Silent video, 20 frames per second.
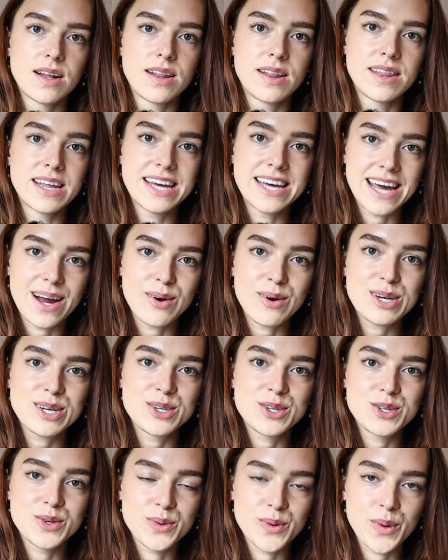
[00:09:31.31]
The
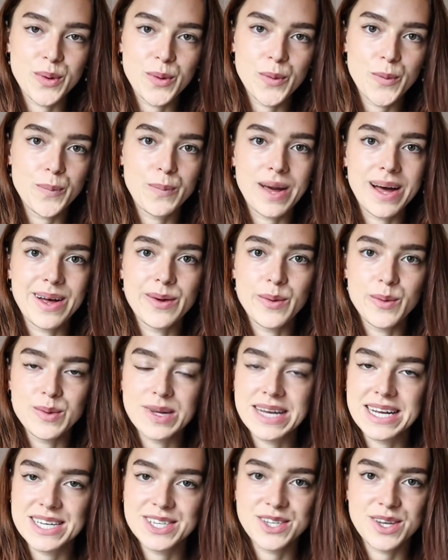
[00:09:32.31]
characters grow by
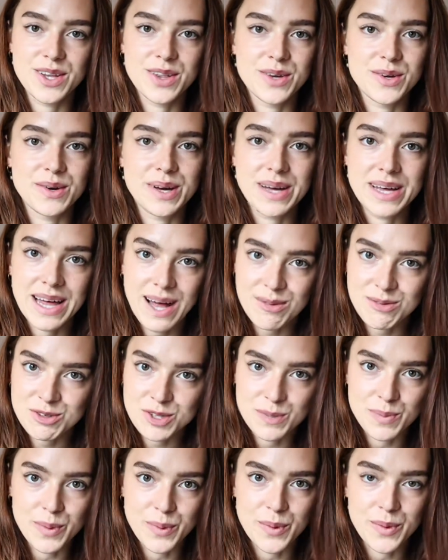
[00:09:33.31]
holding each other
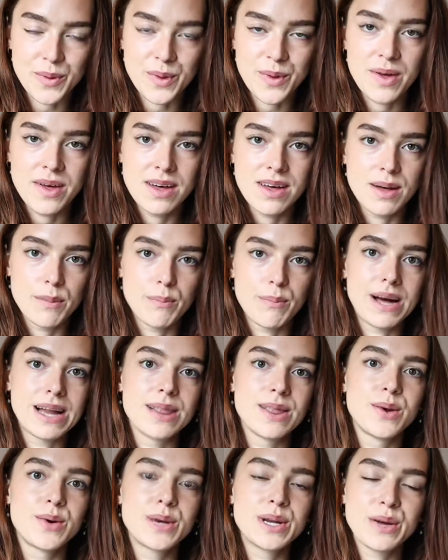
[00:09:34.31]
accountable, by
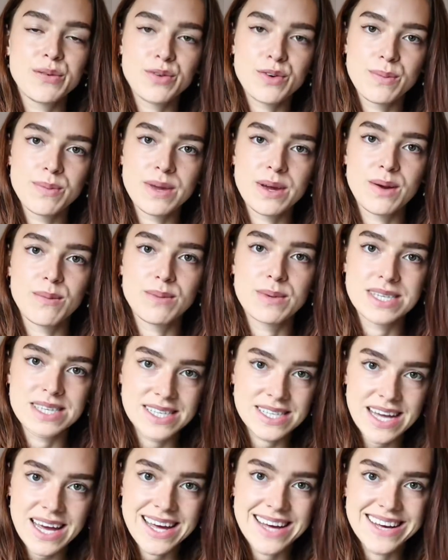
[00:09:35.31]
learning from their
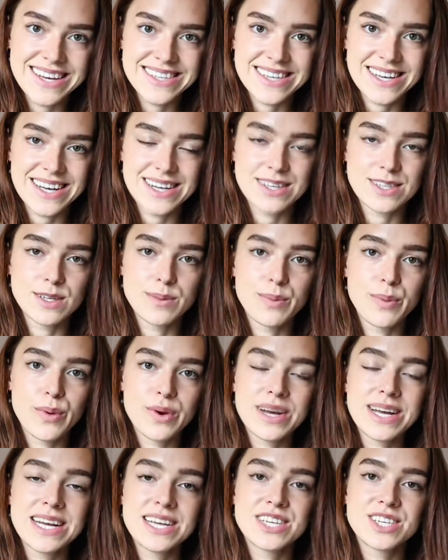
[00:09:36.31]
mistakes and
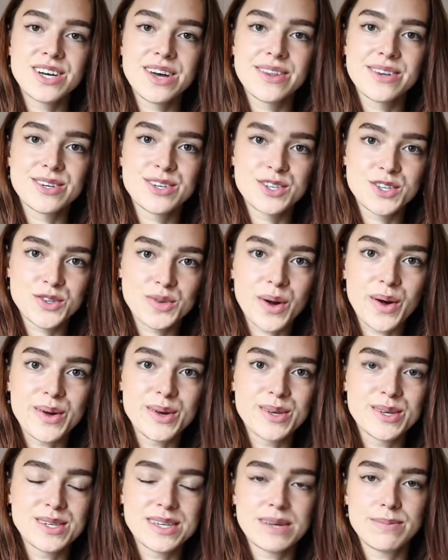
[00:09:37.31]
supporting each other's
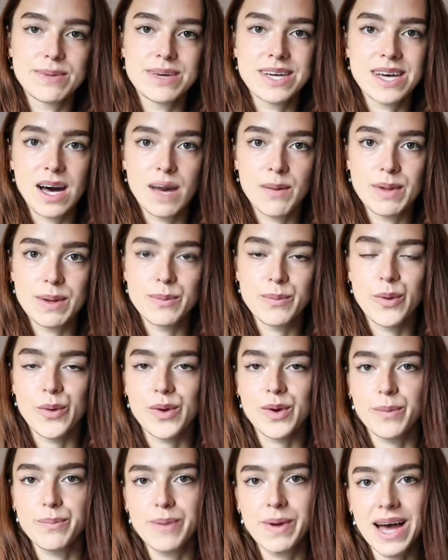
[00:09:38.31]
struggles in becoming more
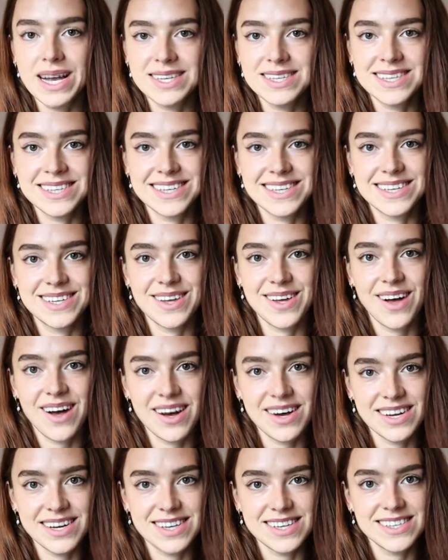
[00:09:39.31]
compassionate,
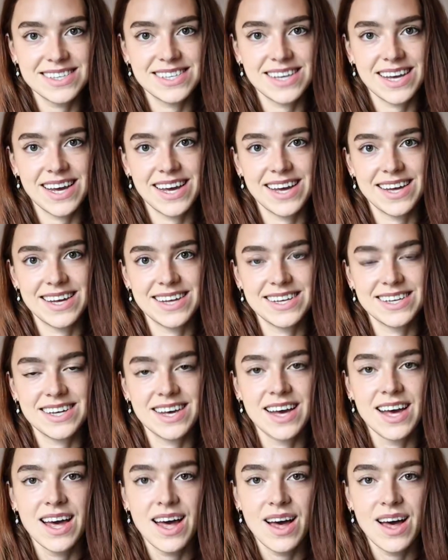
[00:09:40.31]
honest, and